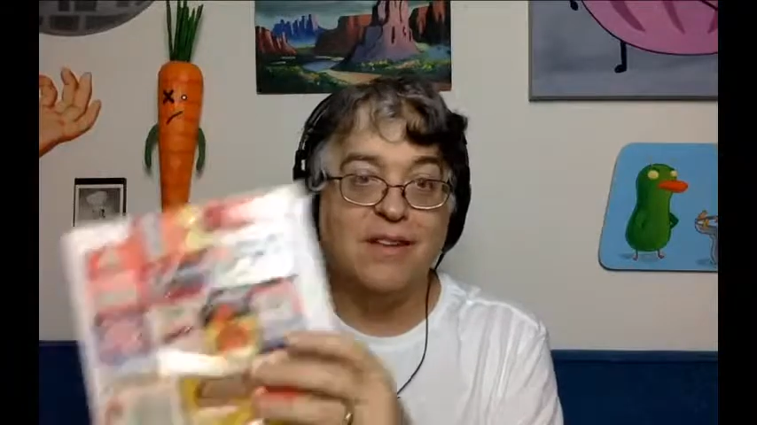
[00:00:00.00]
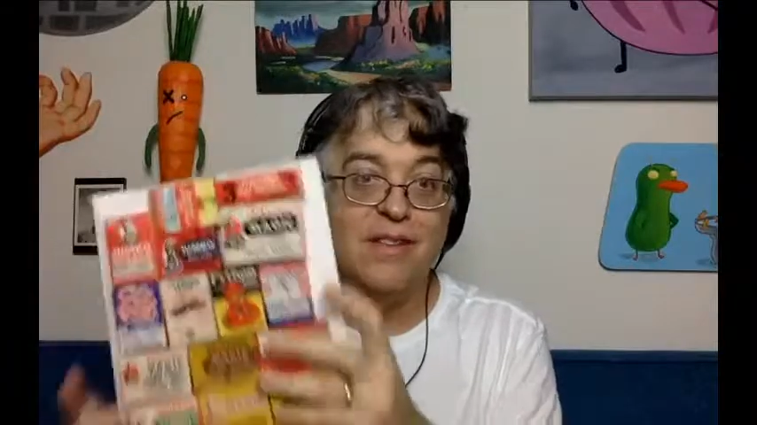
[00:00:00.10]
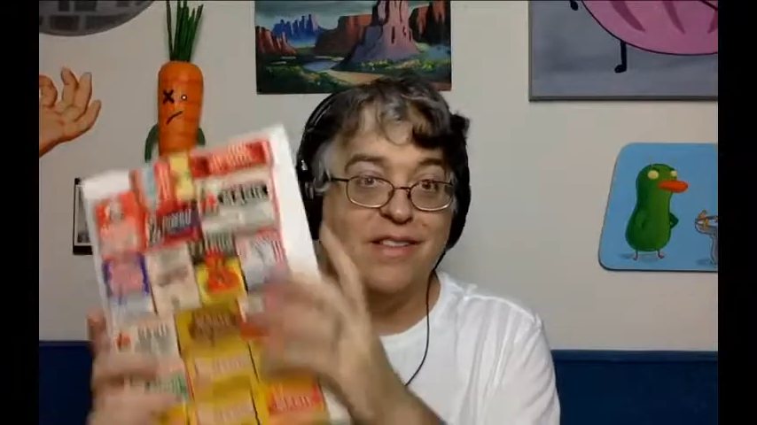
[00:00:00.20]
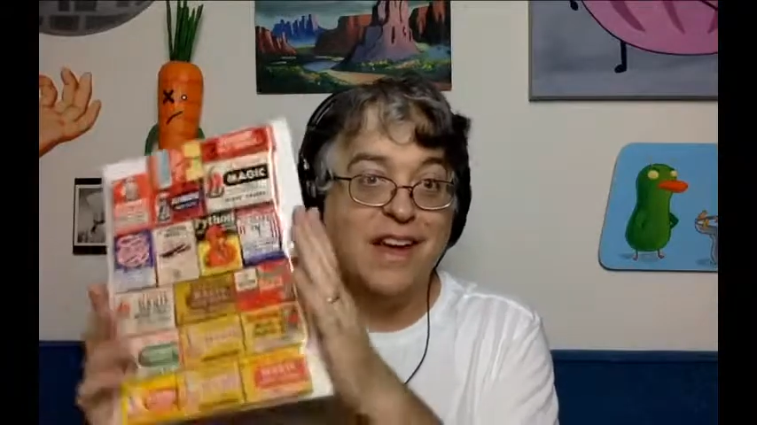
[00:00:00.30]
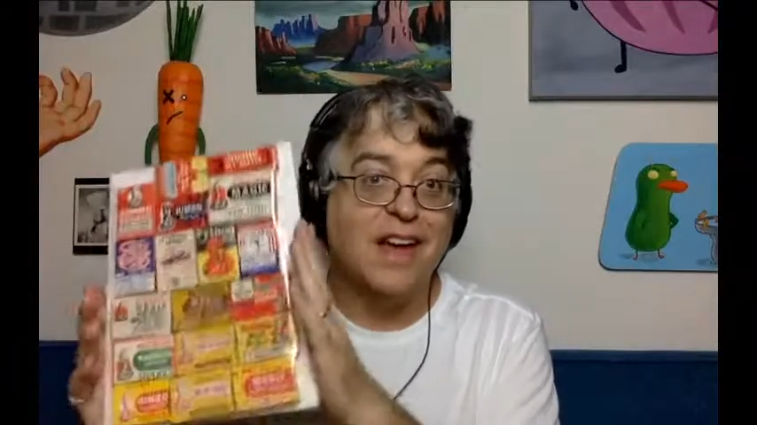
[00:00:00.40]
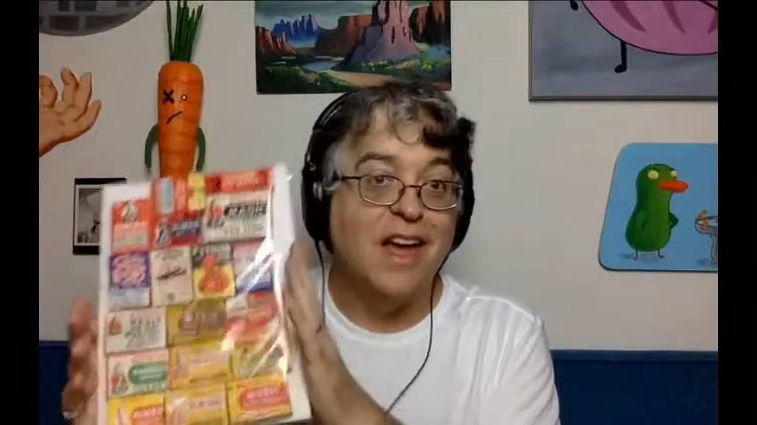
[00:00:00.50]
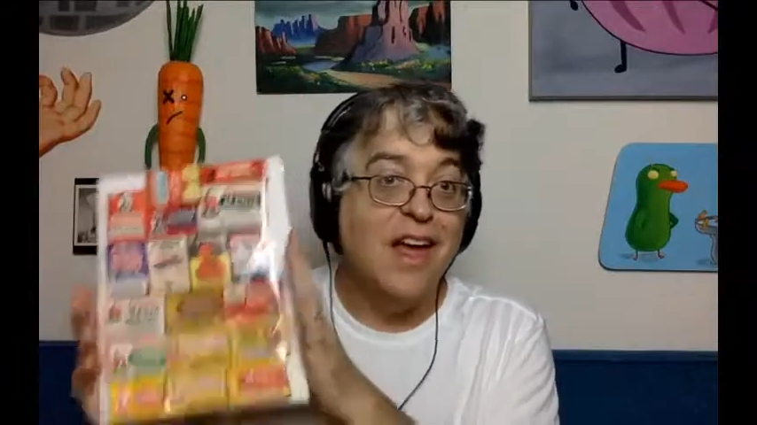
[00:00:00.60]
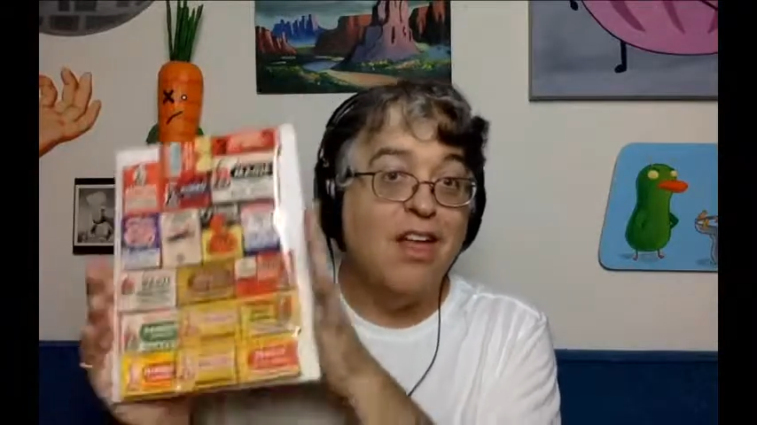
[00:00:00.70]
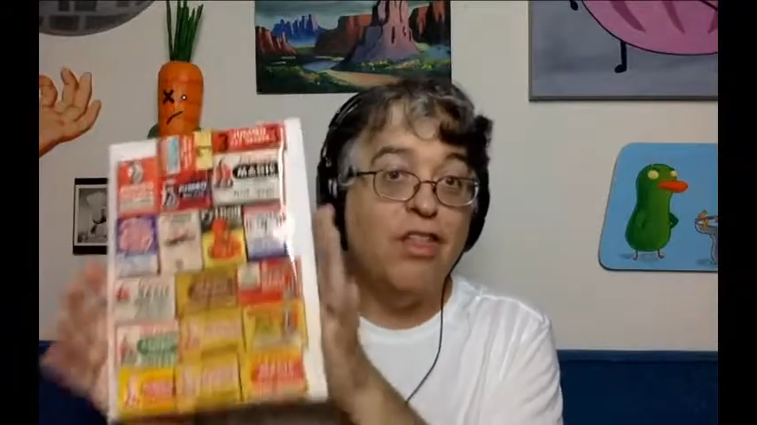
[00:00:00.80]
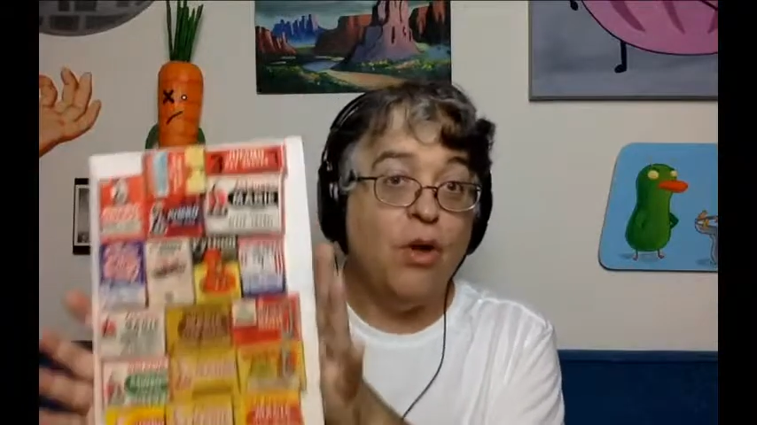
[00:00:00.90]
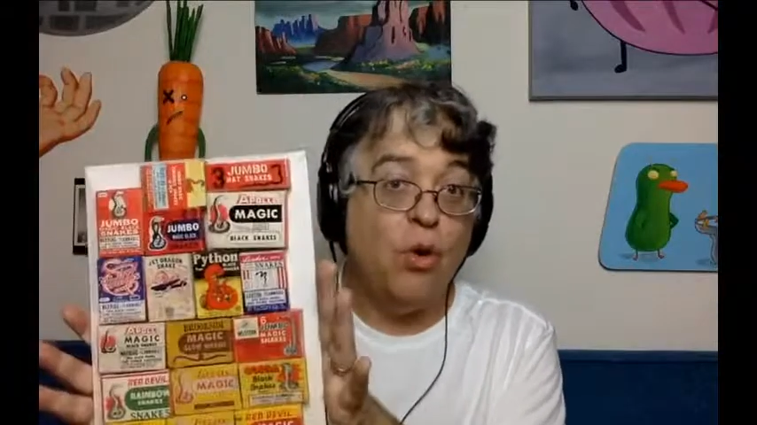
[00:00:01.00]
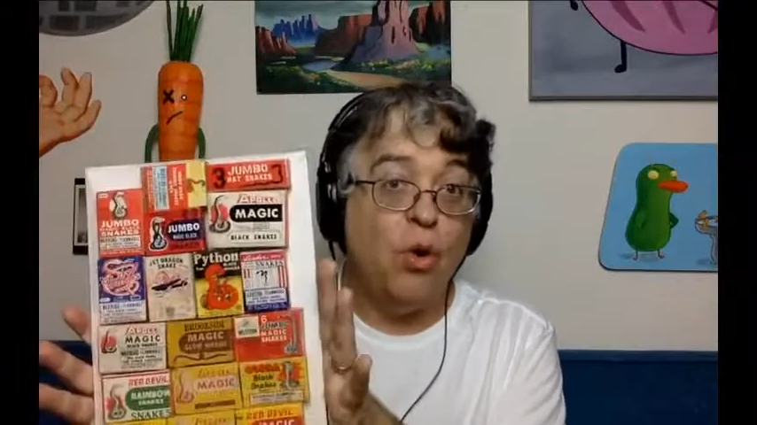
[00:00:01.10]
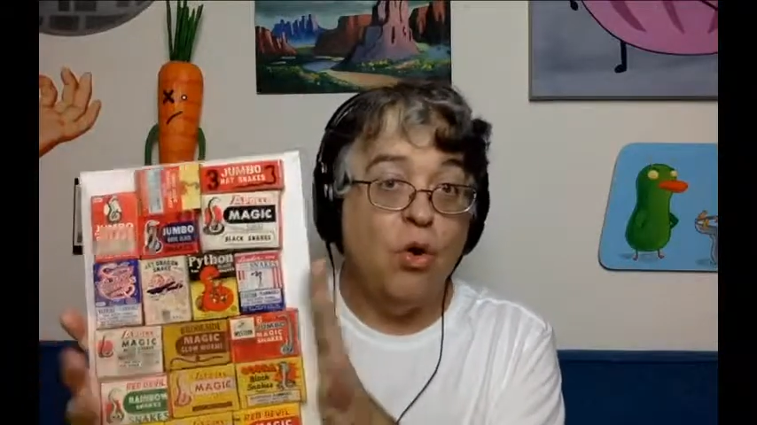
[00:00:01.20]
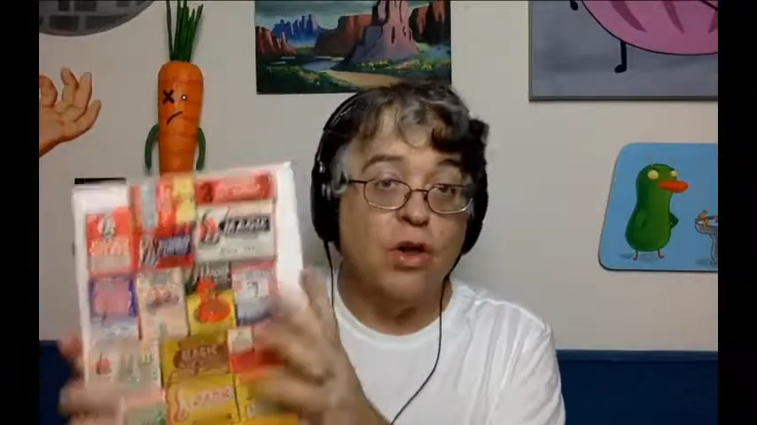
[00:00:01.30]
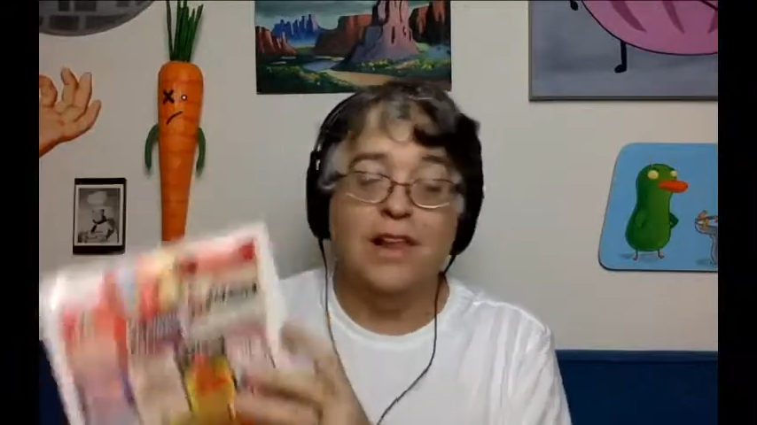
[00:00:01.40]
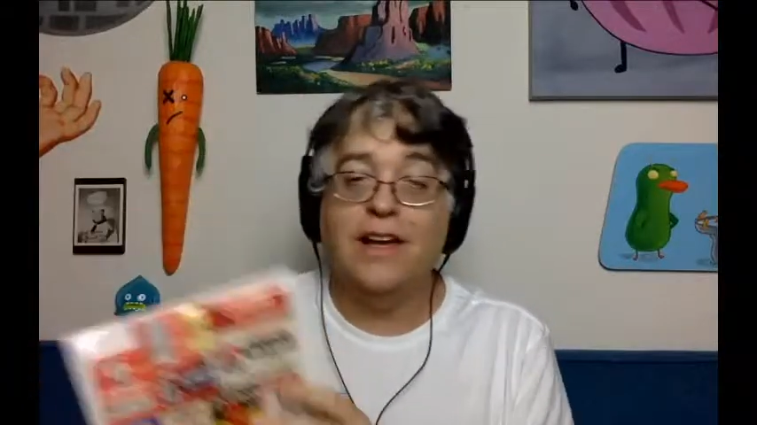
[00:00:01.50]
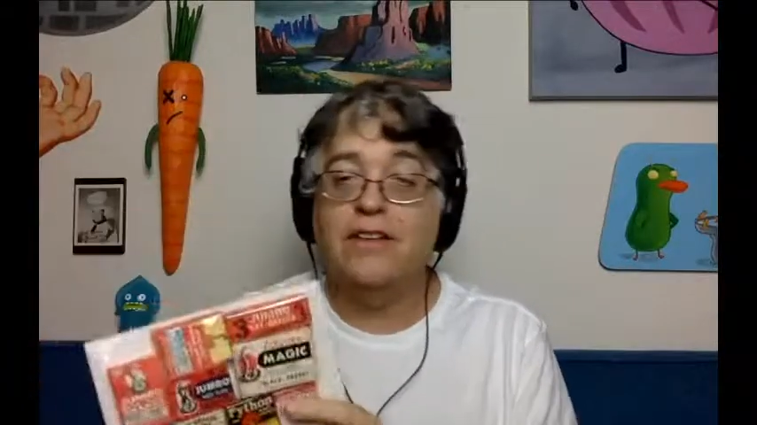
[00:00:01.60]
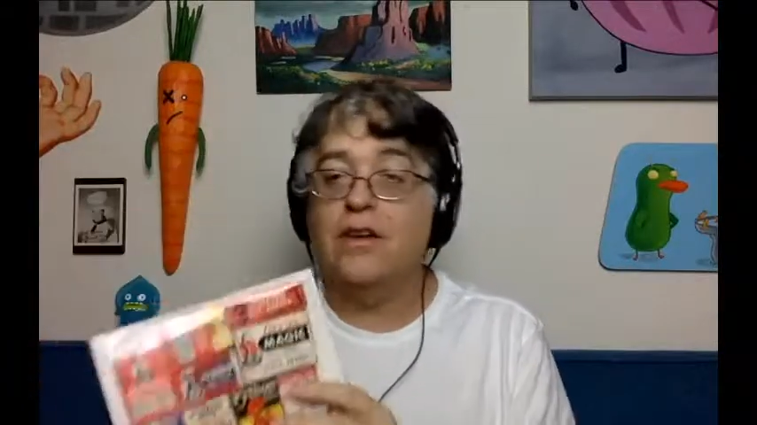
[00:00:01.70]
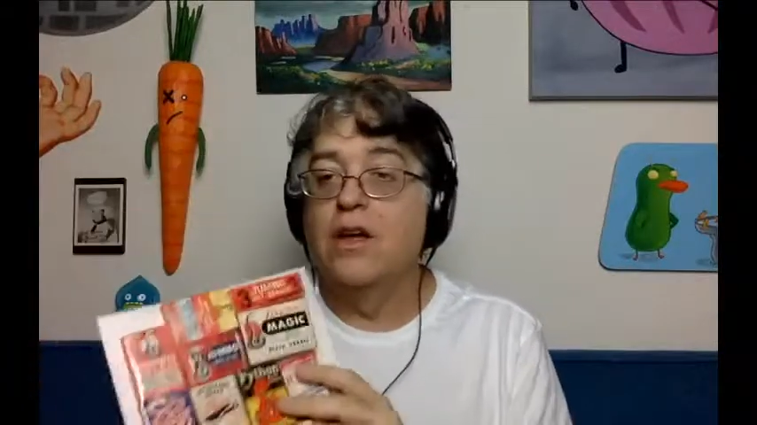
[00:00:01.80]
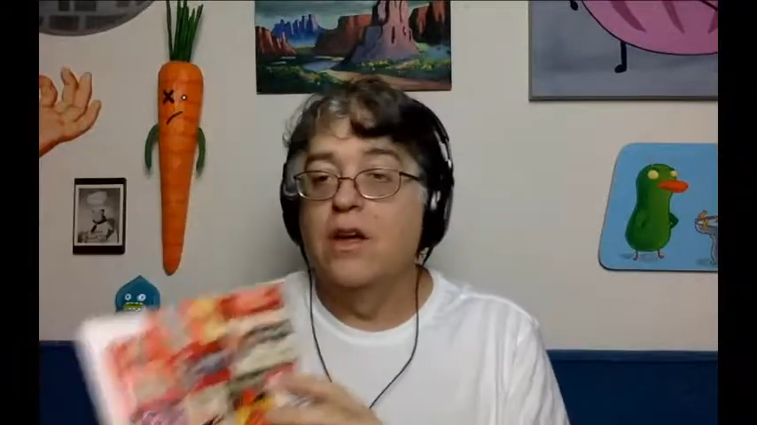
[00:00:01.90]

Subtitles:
So it's like the whole collection.